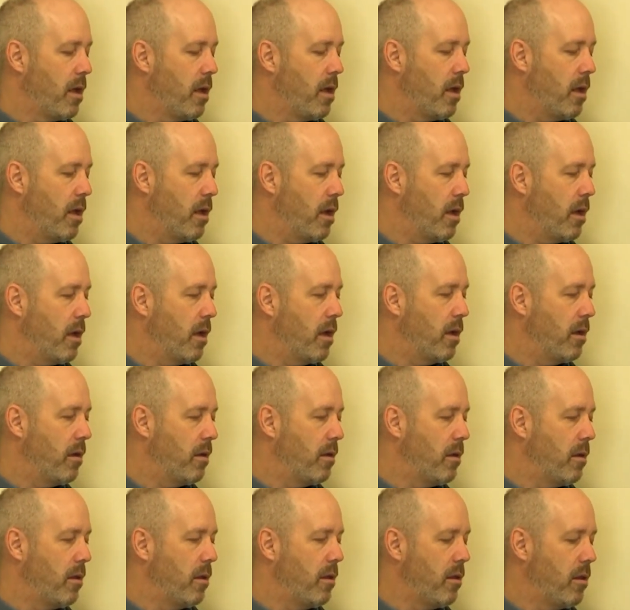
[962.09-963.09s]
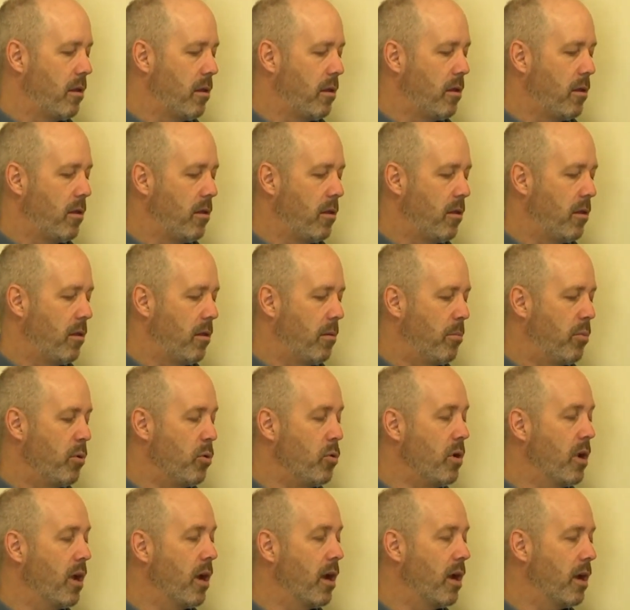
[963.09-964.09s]
uh, the
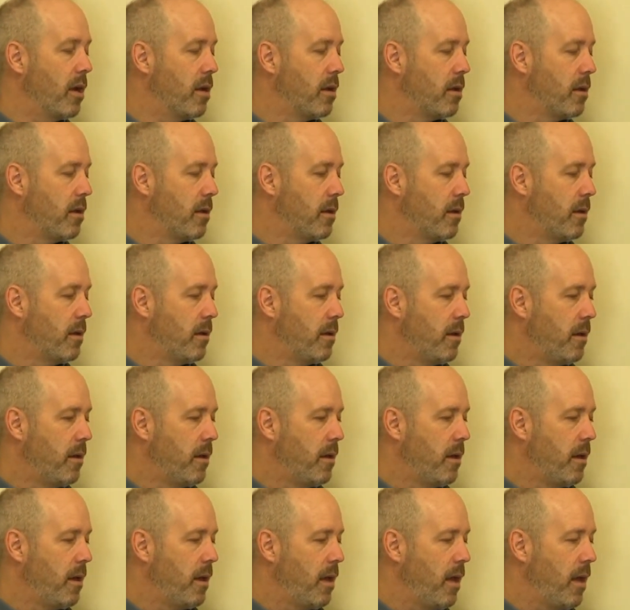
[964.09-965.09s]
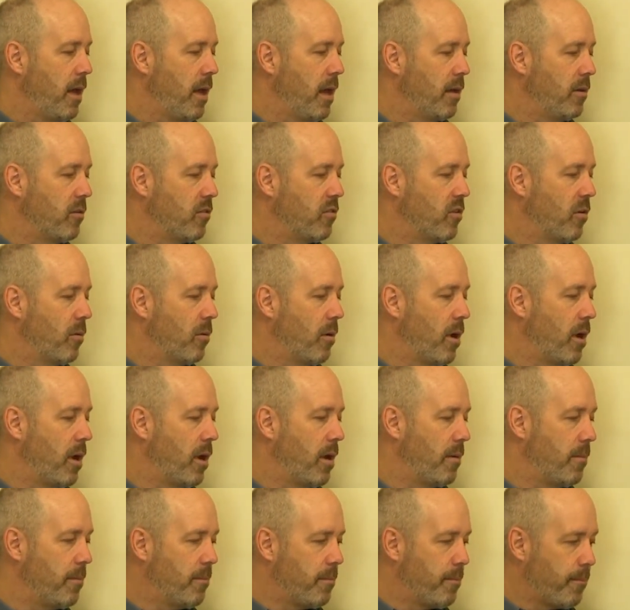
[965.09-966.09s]
Buddha, and so
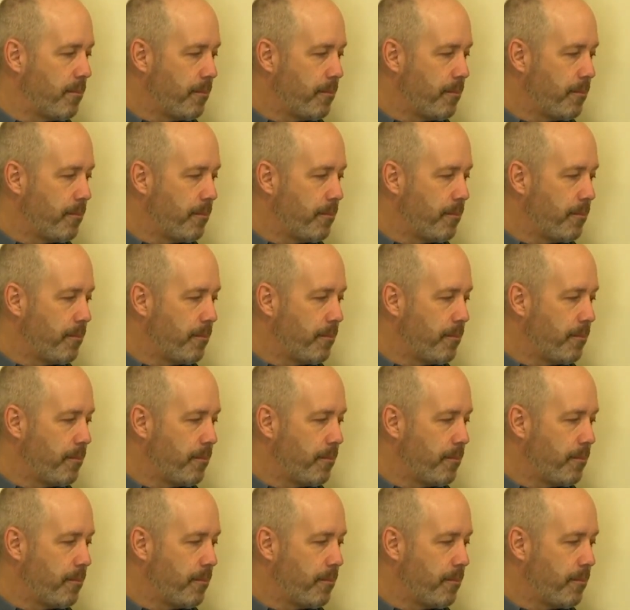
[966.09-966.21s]
on.